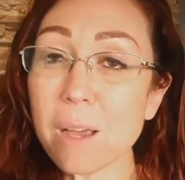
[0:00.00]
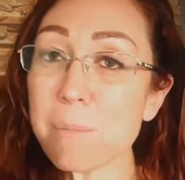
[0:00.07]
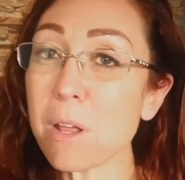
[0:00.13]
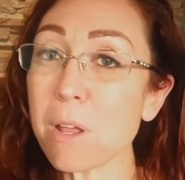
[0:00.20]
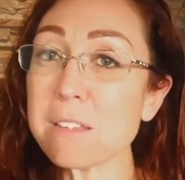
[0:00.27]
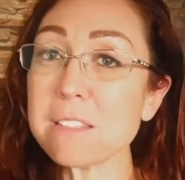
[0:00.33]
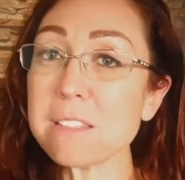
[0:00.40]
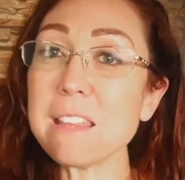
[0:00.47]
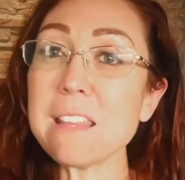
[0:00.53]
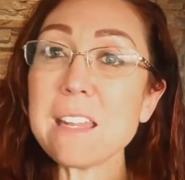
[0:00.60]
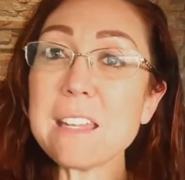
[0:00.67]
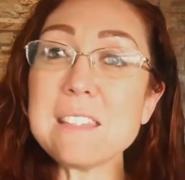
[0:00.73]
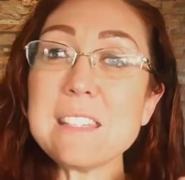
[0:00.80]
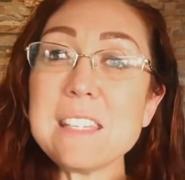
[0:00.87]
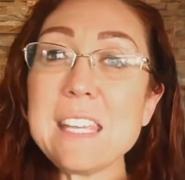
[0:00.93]
I'm not saying that
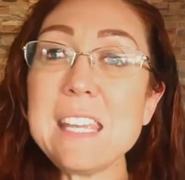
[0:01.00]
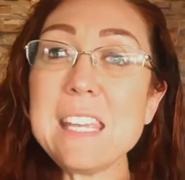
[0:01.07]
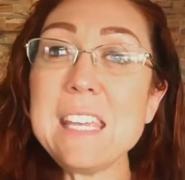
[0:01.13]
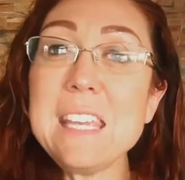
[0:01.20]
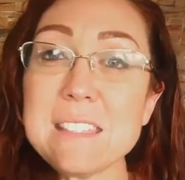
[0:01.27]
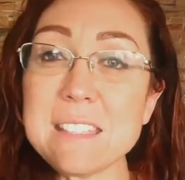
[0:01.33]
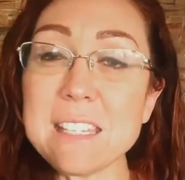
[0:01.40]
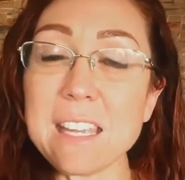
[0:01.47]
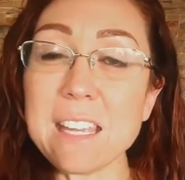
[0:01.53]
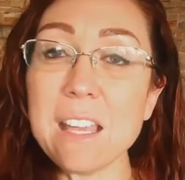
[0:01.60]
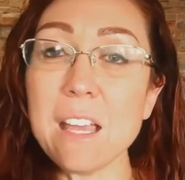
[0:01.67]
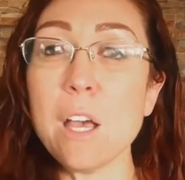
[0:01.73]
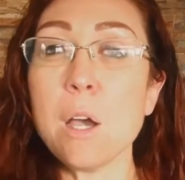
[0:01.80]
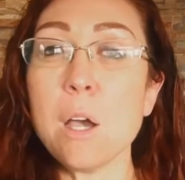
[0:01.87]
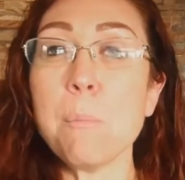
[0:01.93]
it's
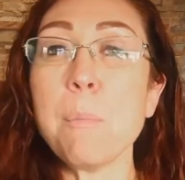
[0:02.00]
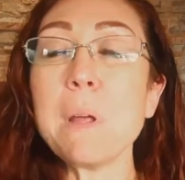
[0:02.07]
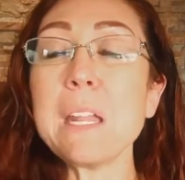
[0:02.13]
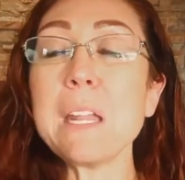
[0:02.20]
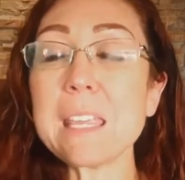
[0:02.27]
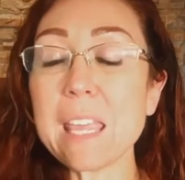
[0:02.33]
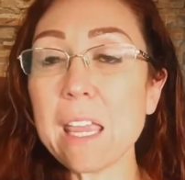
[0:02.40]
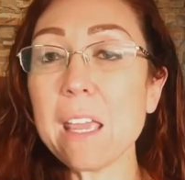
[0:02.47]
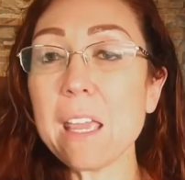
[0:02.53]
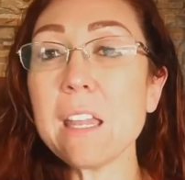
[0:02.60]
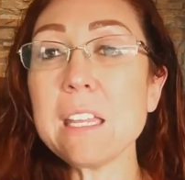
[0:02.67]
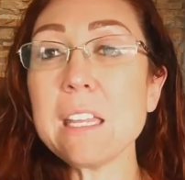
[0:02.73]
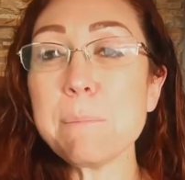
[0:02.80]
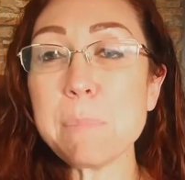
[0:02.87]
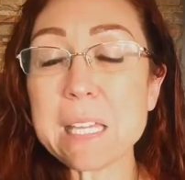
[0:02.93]
easy, but it
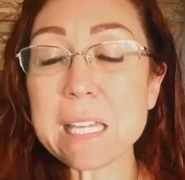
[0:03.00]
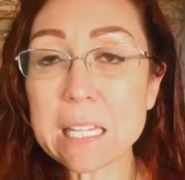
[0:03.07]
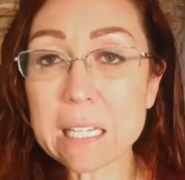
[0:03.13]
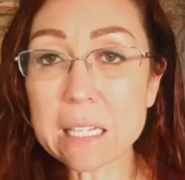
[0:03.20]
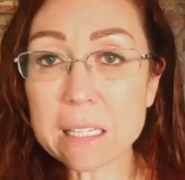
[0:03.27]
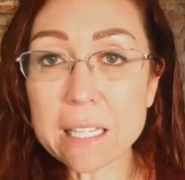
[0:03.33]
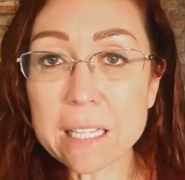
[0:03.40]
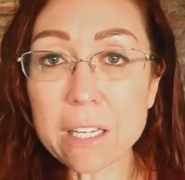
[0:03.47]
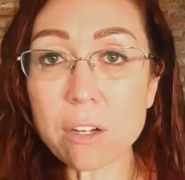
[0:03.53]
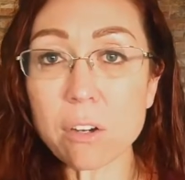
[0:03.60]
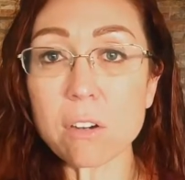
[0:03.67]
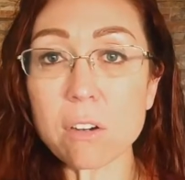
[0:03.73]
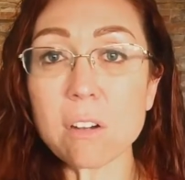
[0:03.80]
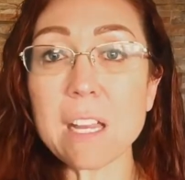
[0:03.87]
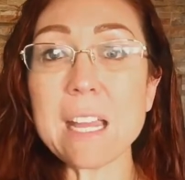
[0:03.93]
can be
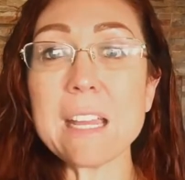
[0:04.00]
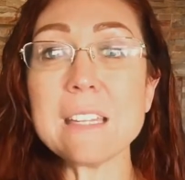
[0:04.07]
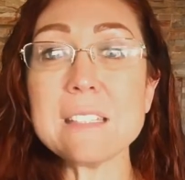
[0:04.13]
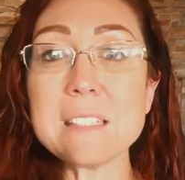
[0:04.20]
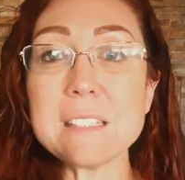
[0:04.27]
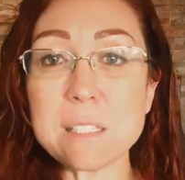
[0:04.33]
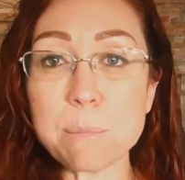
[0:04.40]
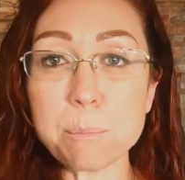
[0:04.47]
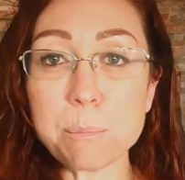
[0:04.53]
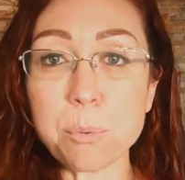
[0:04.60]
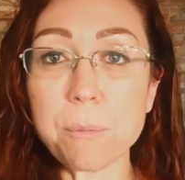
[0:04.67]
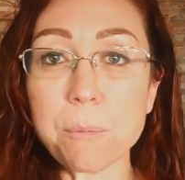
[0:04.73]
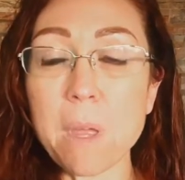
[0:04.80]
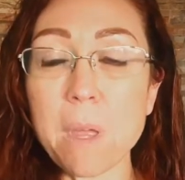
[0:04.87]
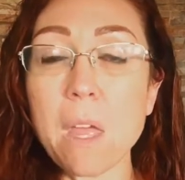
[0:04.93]
clear and
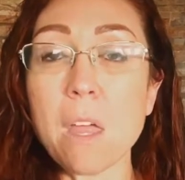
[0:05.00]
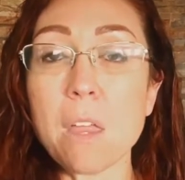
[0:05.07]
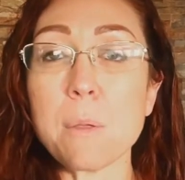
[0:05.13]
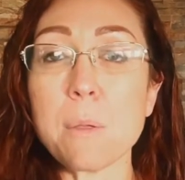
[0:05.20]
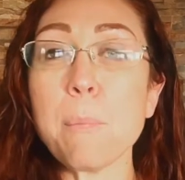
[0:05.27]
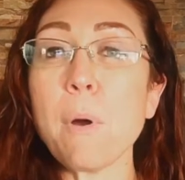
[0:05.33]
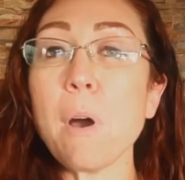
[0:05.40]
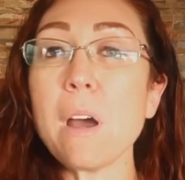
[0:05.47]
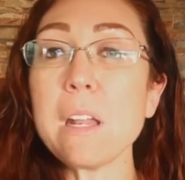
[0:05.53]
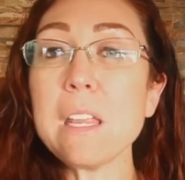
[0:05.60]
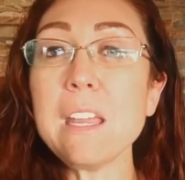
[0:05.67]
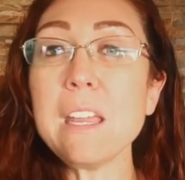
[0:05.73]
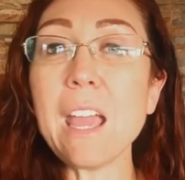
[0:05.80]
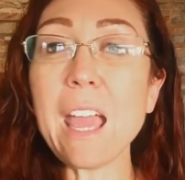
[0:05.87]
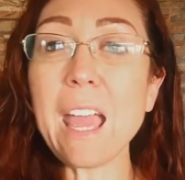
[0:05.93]
simple. The
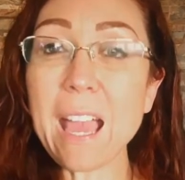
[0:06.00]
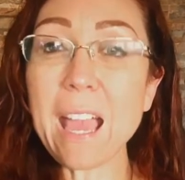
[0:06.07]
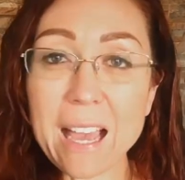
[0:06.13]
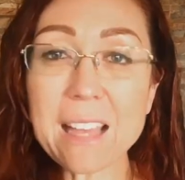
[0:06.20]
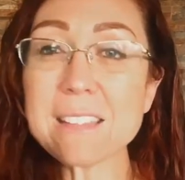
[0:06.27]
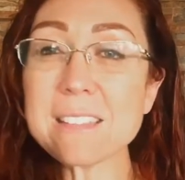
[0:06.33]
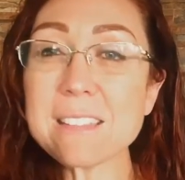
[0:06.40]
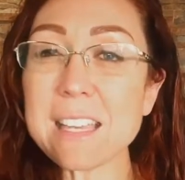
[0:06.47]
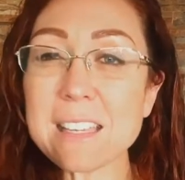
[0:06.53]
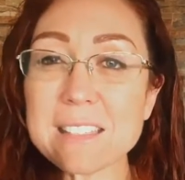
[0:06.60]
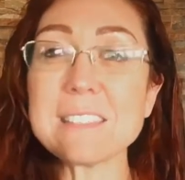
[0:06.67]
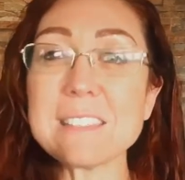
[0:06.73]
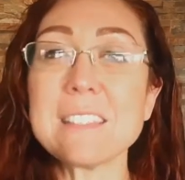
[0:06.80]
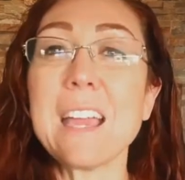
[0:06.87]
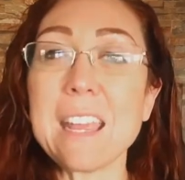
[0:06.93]
body has a
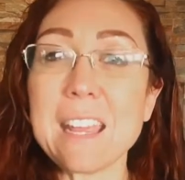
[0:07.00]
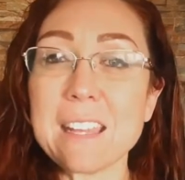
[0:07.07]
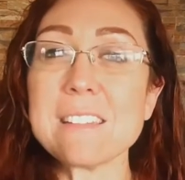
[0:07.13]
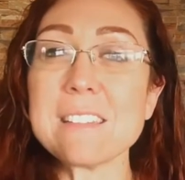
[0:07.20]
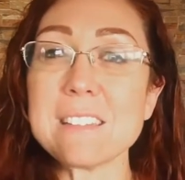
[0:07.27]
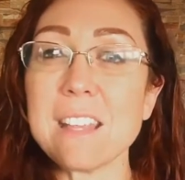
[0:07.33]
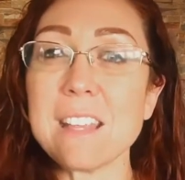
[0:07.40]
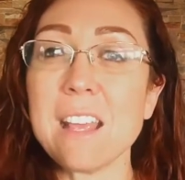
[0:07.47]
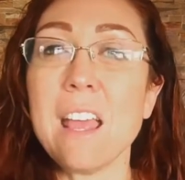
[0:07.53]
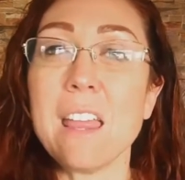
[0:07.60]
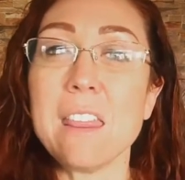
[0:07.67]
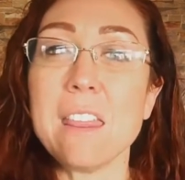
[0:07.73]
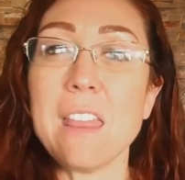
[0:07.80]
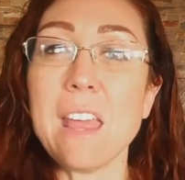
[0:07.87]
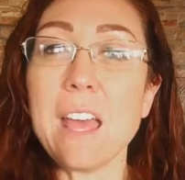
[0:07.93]
science
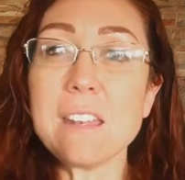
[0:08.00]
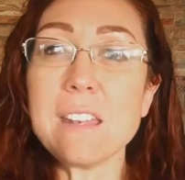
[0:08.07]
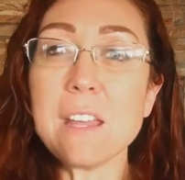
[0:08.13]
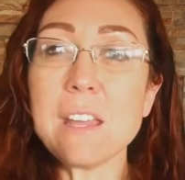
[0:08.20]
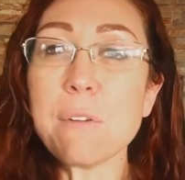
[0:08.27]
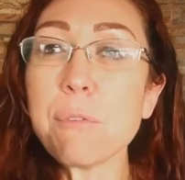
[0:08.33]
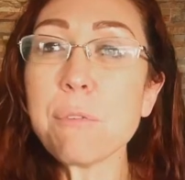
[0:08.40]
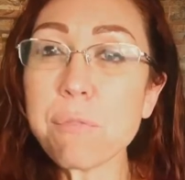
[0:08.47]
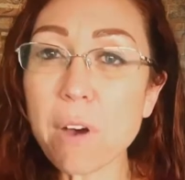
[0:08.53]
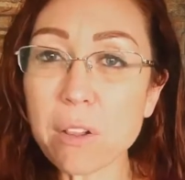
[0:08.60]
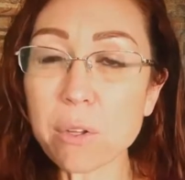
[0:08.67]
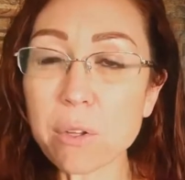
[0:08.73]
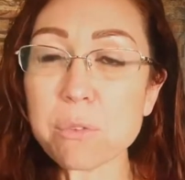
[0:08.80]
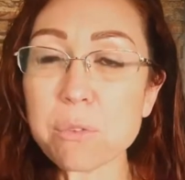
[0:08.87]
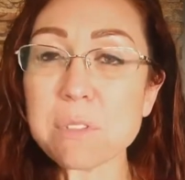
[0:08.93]
that it
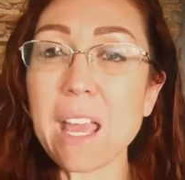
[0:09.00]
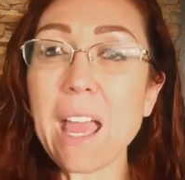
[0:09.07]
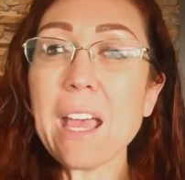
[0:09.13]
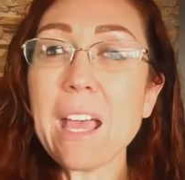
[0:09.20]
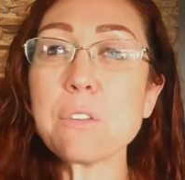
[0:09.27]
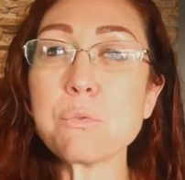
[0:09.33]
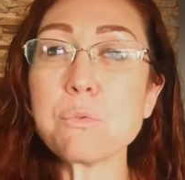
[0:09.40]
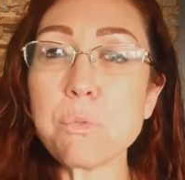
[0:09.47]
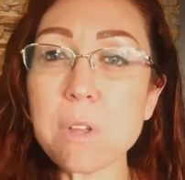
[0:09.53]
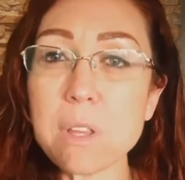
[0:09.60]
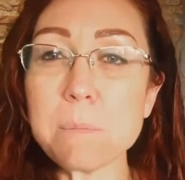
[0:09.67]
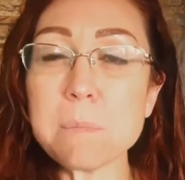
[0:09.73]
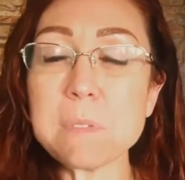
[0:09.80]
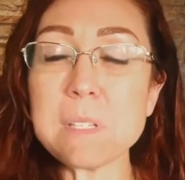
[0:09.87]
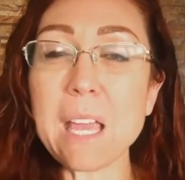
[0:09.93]
follows, it has
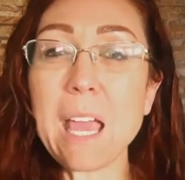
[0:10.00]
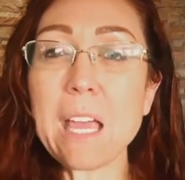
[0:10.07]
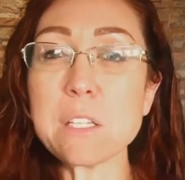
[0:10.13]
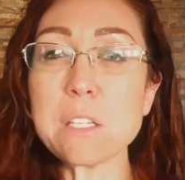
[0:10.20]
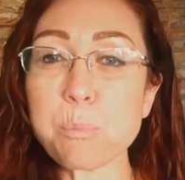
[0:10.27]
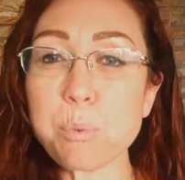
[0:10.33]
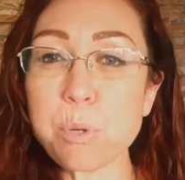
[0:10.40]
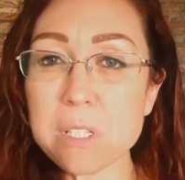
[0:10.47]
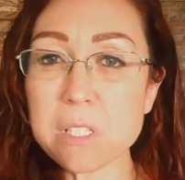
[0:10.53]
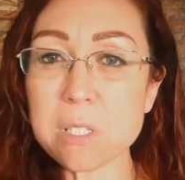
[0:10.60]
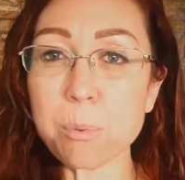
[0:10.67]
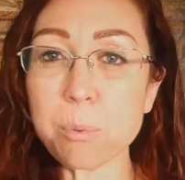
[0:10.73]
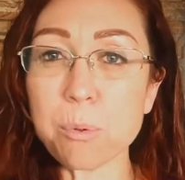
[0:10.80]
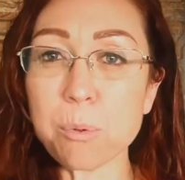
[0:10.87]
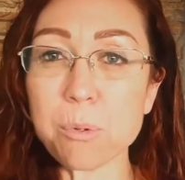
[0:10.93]
rhythms, it has
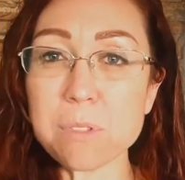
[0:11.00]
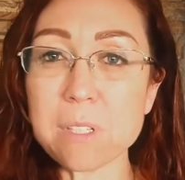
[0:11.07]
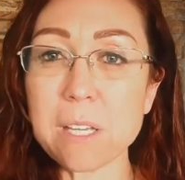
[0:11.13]
principles.